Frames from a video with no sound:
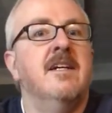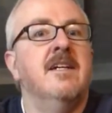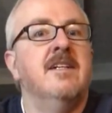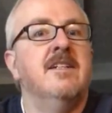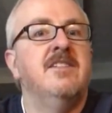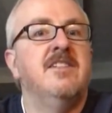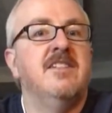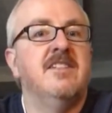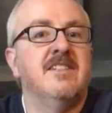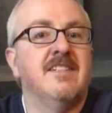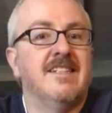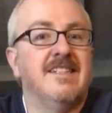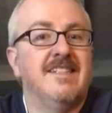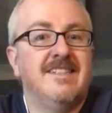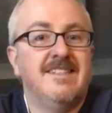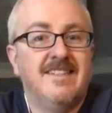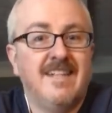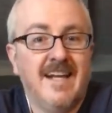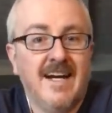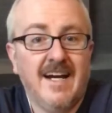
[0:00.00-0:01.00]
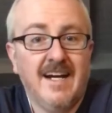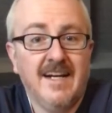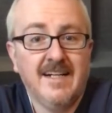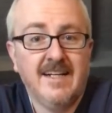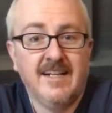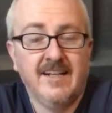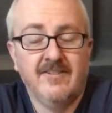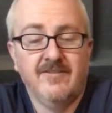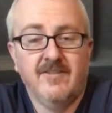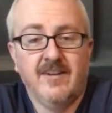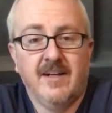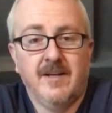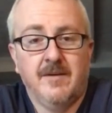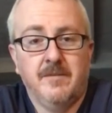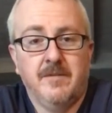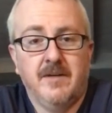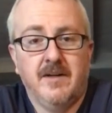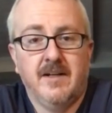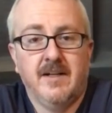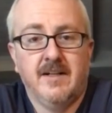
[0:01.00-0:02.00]
she's attacking
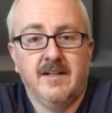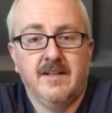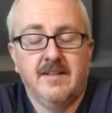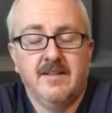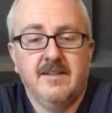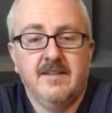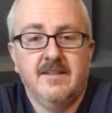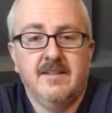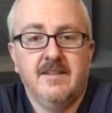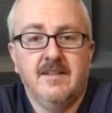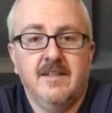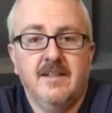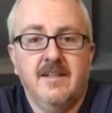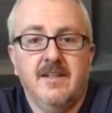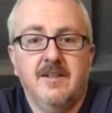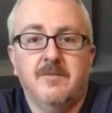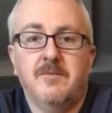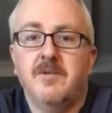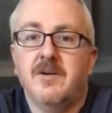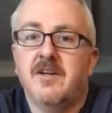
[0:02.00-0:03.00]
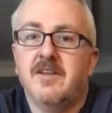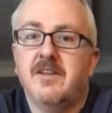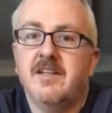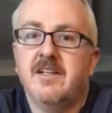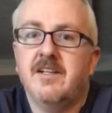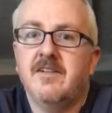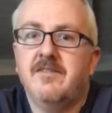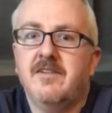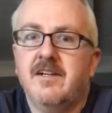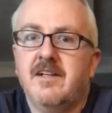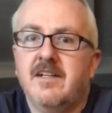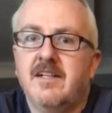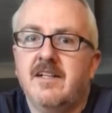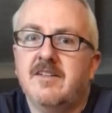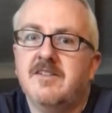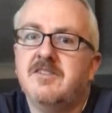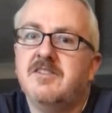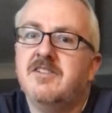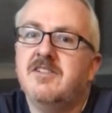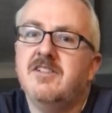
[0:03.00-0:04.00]
vampires, but then you find
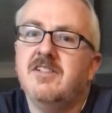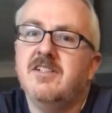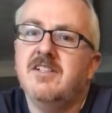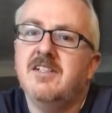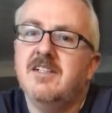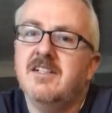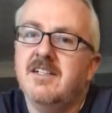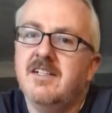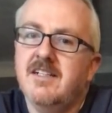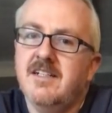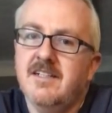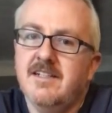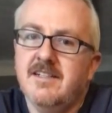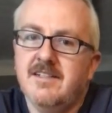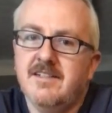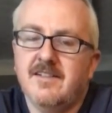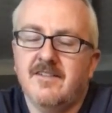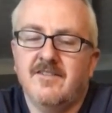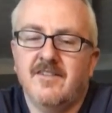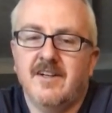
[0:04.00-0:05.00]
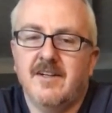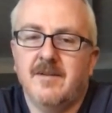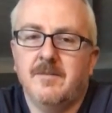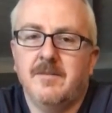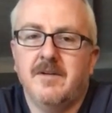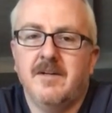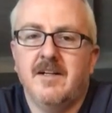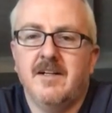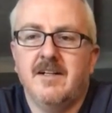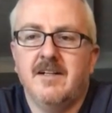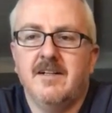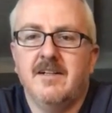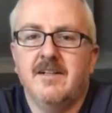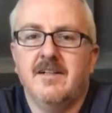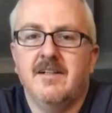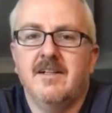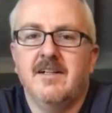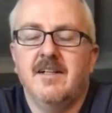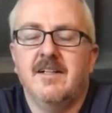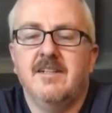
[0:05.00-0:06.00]
out she is a
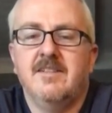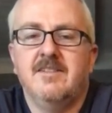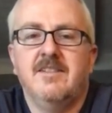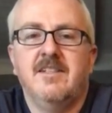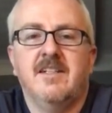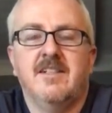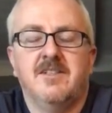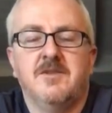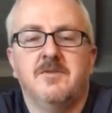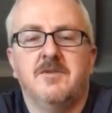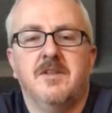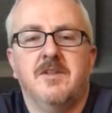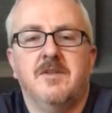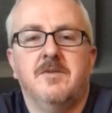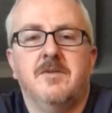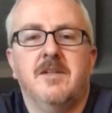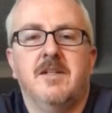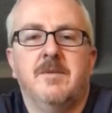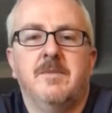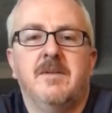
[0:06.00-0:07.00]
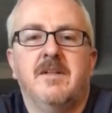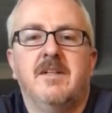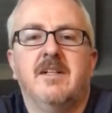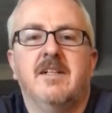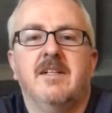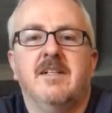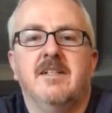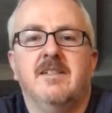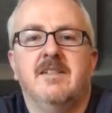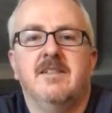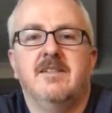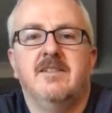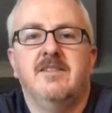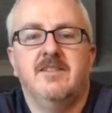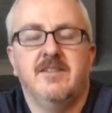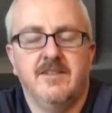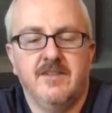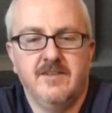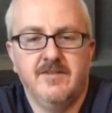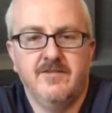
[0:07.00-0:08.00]
vampire, and she has to run away because
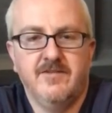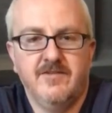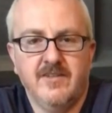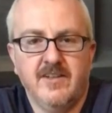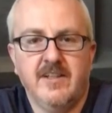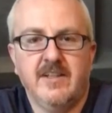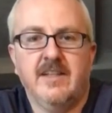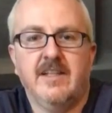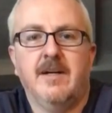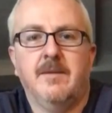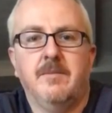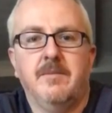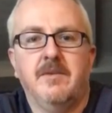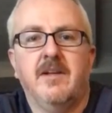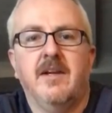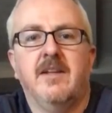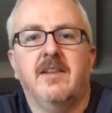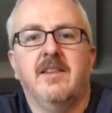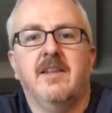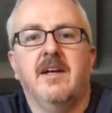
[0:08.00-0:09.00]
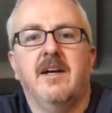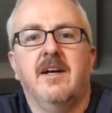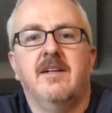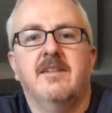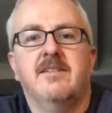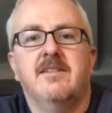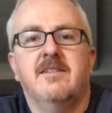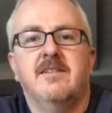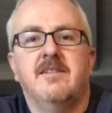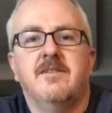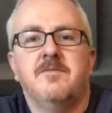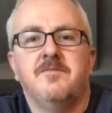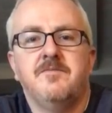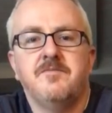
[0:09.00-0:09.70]
she's feeling that bloodlust.